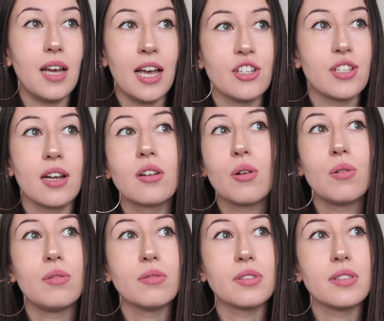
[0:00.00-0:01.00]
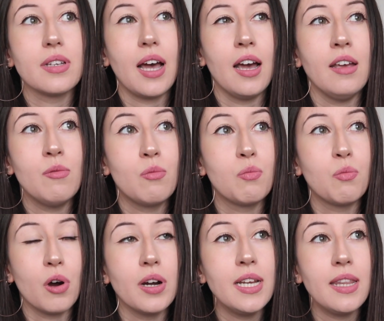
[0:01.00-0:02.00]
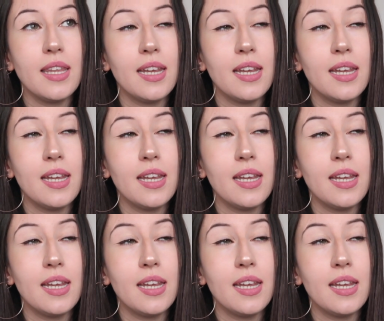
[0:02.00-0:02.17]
hashtag goals. I wanted